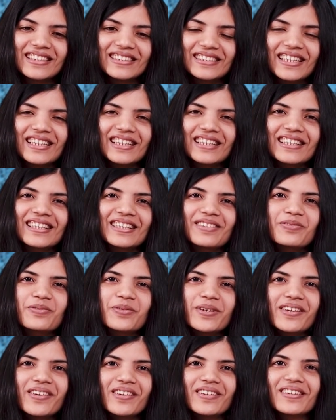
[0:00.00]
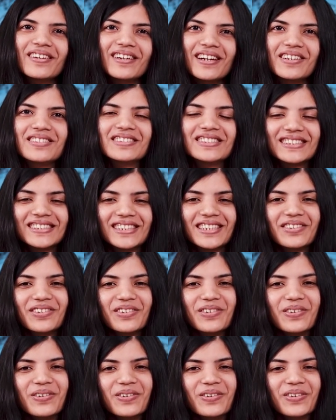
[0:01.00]
Like if we're on ground
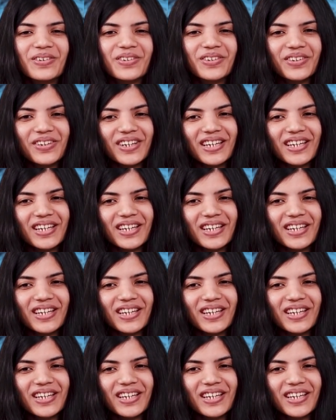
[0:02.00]
zero,